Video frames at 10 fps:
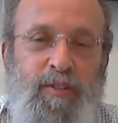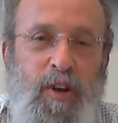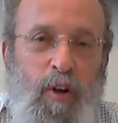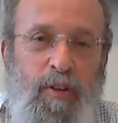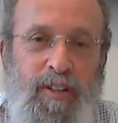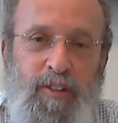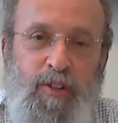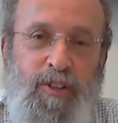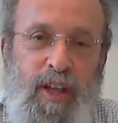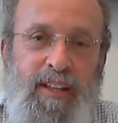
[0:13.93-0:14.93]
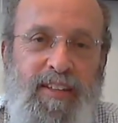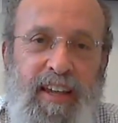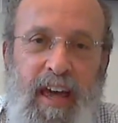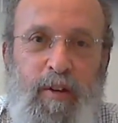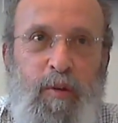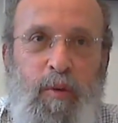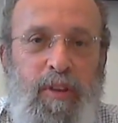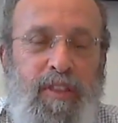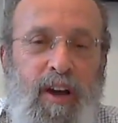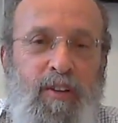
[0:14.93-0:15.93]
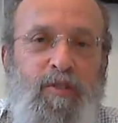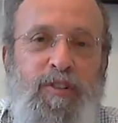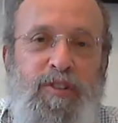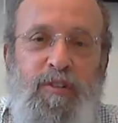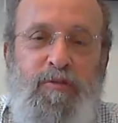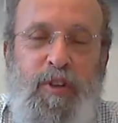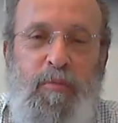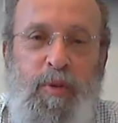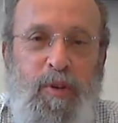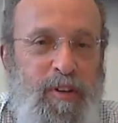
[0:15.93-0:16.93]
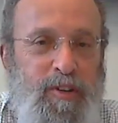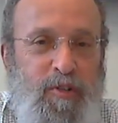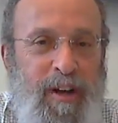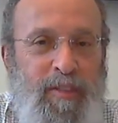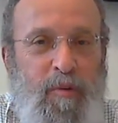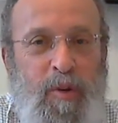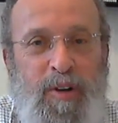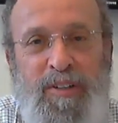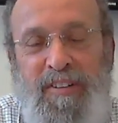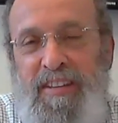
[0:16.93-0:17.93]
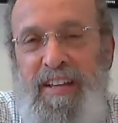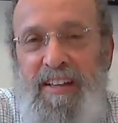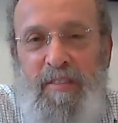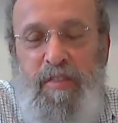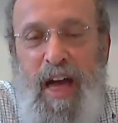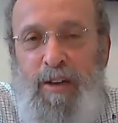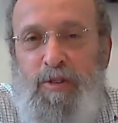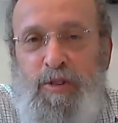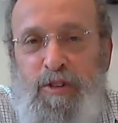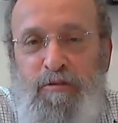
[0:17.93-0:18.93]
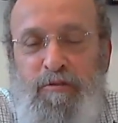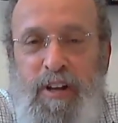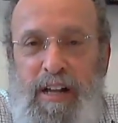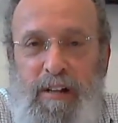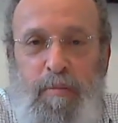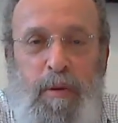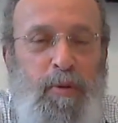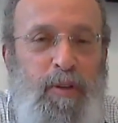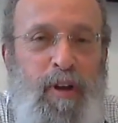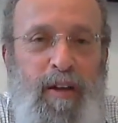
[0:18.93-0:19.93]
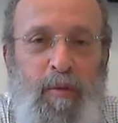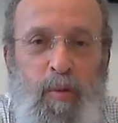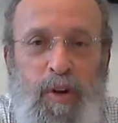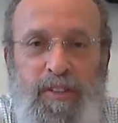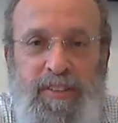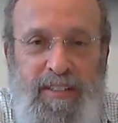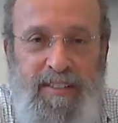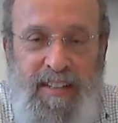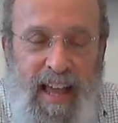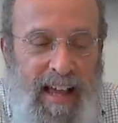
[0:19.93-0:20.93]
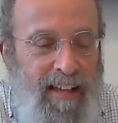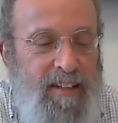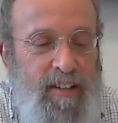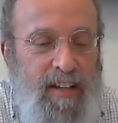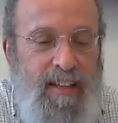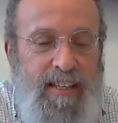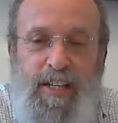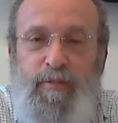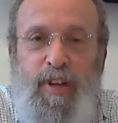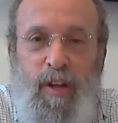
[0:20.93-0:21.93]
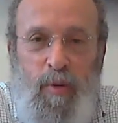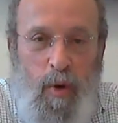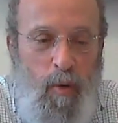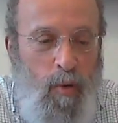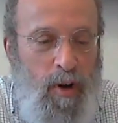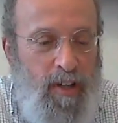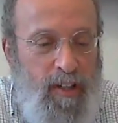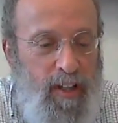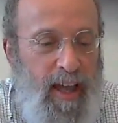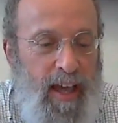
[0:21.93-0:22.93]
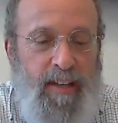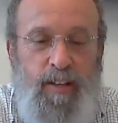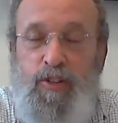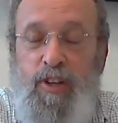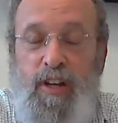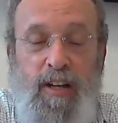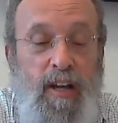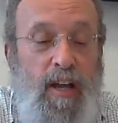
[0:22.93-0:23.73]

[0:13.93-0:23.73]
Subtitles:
learn Torah, to study together with hundreds of communities around the world, thousands of people around the world. And this evening, what we're going to look at is a